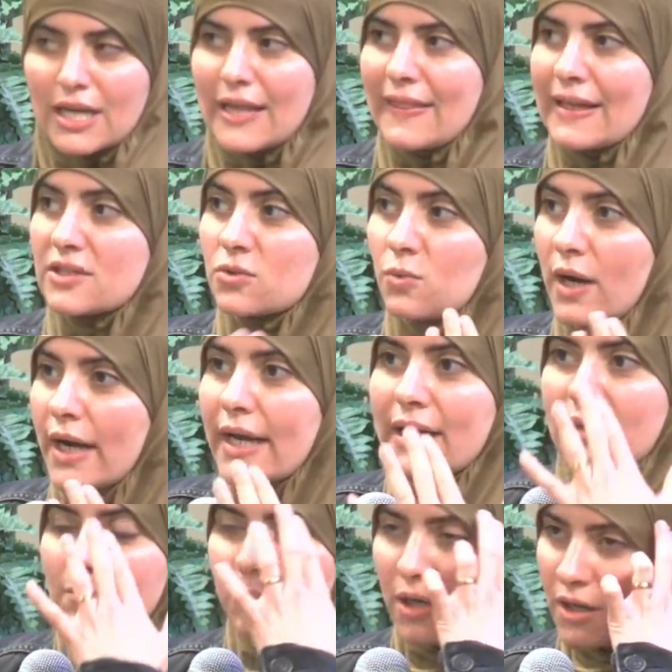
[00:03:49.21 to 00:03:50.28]
That's
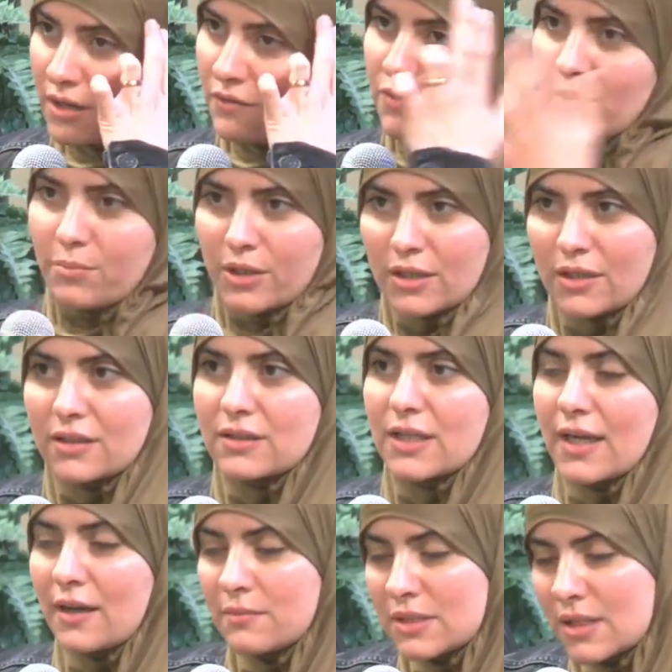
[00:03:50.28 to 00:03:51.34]
why part of the book that,
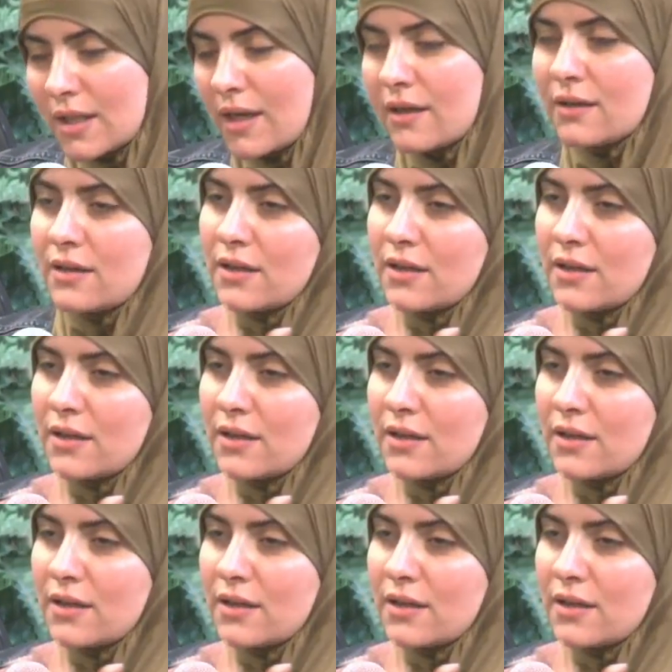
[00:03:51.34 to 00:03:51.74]
alhamdulillah,